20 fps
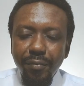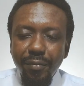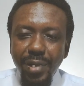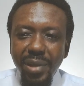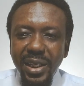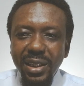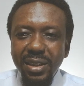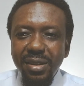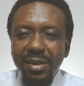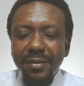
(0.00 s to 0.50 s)

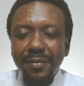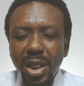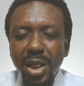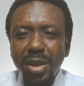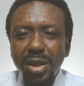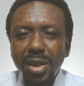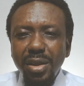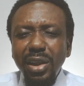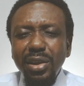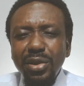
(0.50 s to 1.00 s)
But
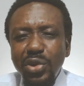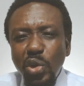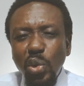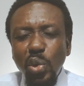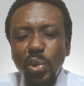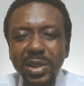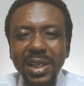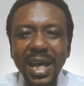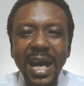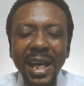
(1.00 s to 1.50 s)
those
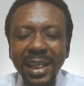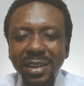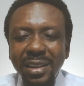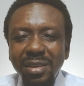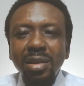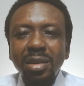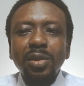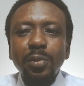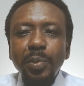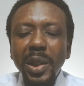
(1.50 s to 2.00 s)
who die
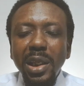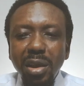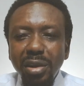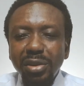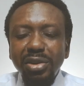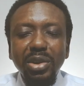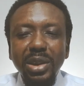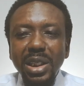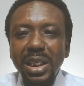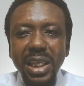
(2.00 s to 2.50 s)
don't
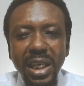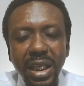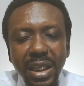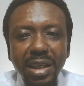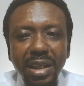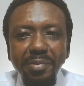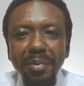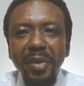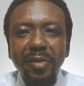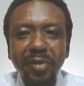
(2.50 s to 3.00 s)
belong to the
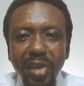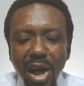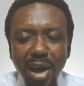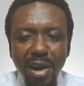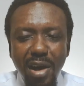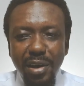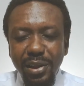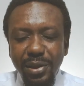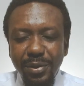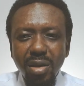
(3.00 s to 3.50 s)
kingdom of
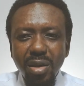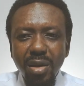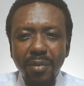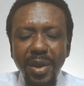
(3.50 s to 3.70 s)
God.